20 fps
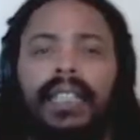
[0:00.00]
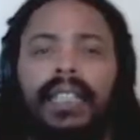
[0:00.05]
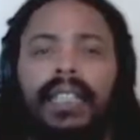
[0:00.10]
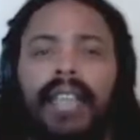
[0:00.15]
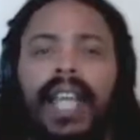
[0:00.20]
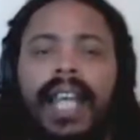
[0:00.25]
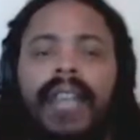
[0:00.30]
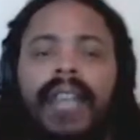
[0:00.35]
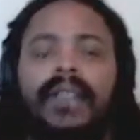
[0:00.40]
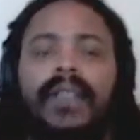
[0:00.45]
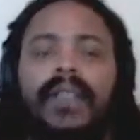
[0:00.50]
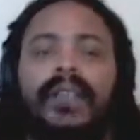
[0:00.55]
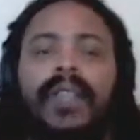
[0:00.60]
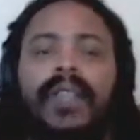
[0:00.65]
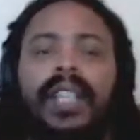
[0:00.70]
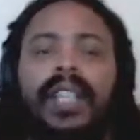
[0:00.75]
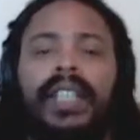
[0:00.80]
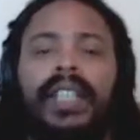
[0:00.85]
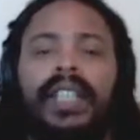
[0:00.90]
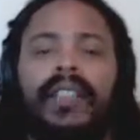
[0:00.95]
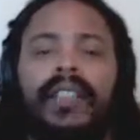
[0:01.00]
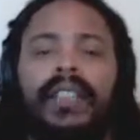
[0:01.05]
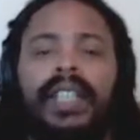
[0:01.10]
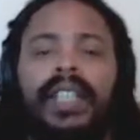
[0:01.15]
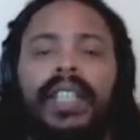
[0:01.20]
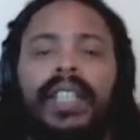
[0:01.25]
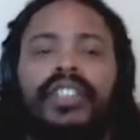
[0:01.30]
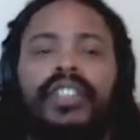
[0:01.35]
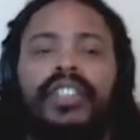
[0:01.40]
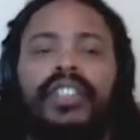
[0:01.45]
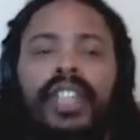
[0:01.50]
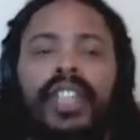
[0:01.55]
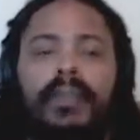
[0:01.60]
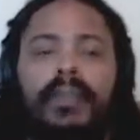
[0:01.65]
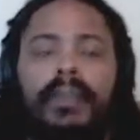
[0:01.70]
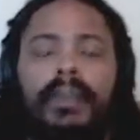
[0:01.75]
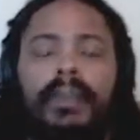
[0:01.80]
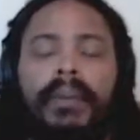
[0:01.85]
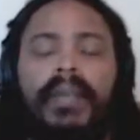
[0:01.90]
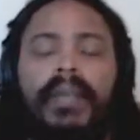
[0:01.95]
I have a relatively cheap